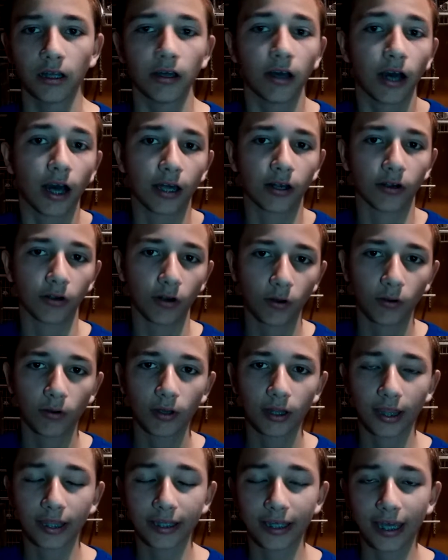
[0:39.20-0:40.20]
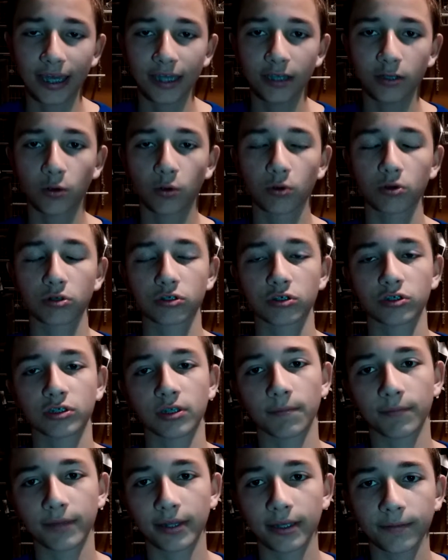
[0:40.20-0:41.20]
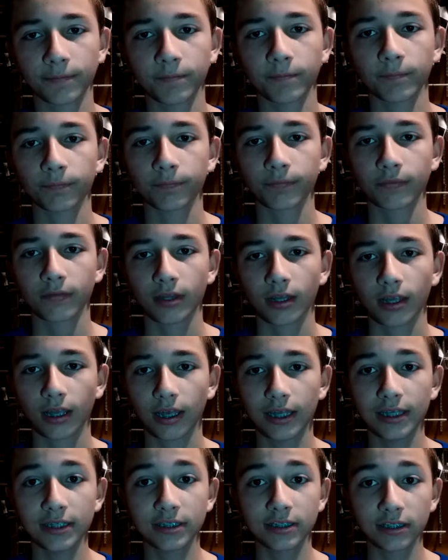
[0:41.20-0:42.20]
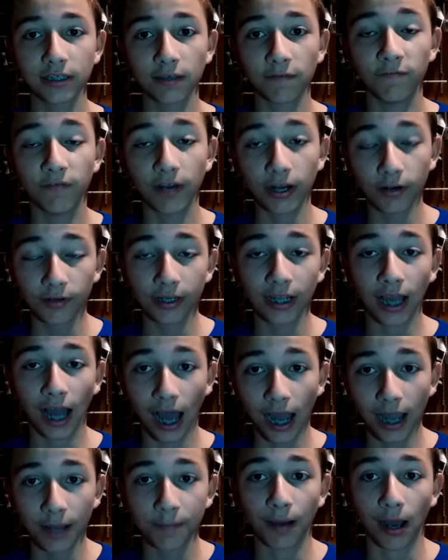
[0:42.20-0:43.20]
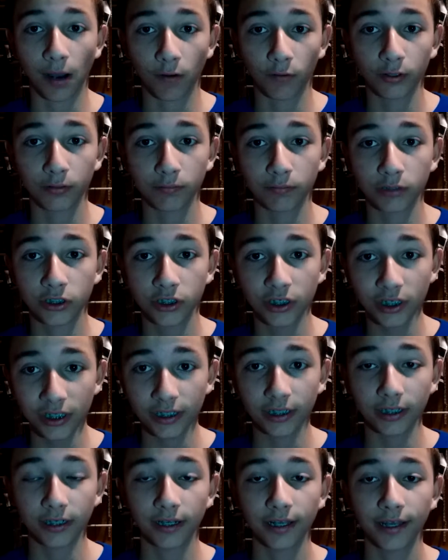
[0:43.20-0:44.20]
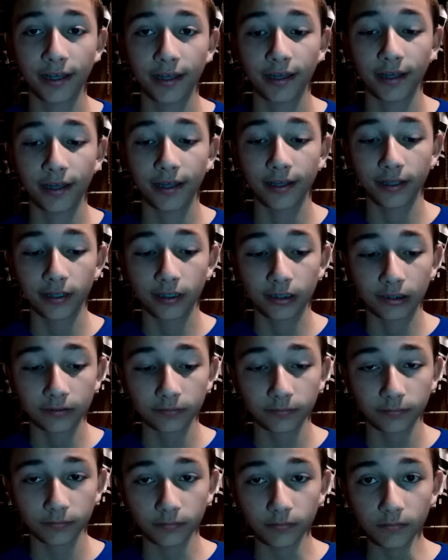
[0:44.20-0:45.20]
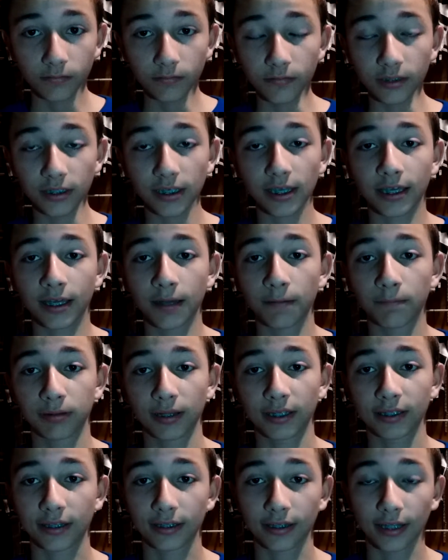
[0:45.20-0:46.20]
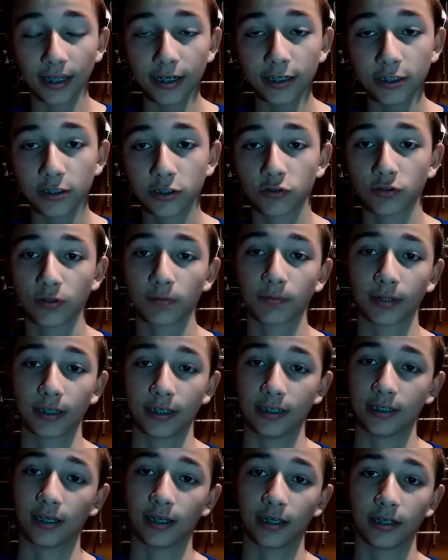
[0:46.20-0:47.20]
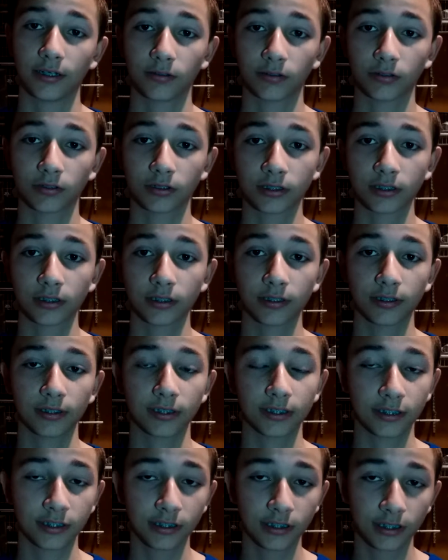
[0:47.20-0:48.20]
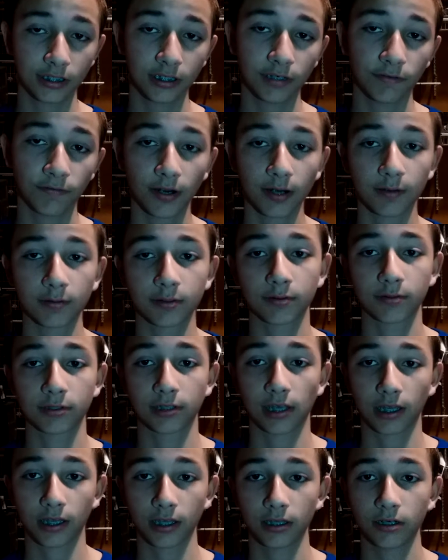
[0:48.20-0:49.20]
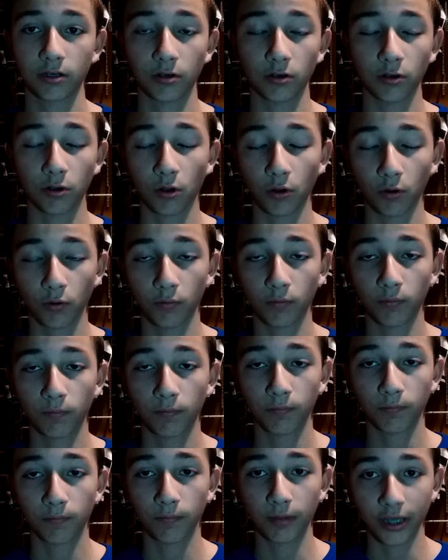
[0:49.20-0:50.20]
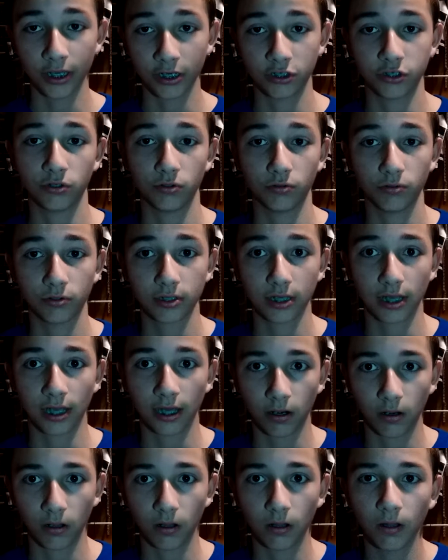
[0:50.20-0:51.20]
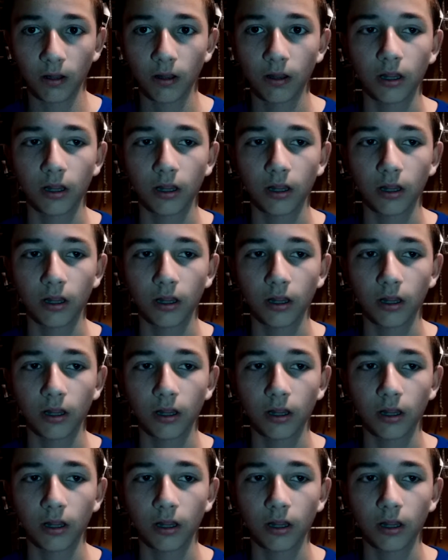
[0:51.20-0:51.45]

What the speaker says: I don't know, like 8 cores or something. It's a very high-powered machine. It can play the latest AAA titles, 60 frames per second, no issues at all.